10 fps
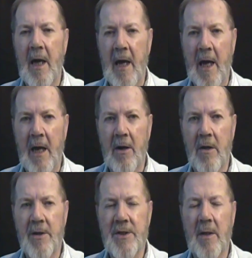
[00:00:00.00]
and
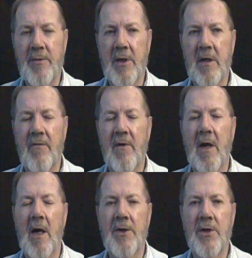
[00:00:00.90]
on the subject of
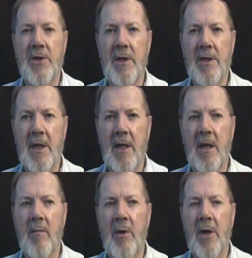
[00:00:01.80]
consciousness and
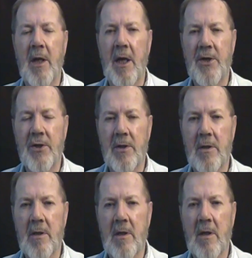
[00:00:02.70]

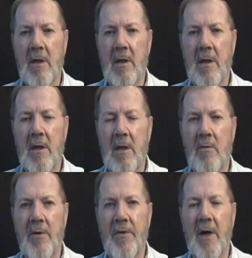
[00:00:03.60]
communication
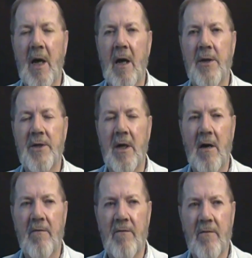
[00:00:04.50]
with the higher
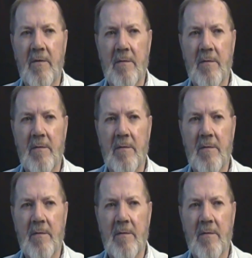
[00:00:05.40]
self.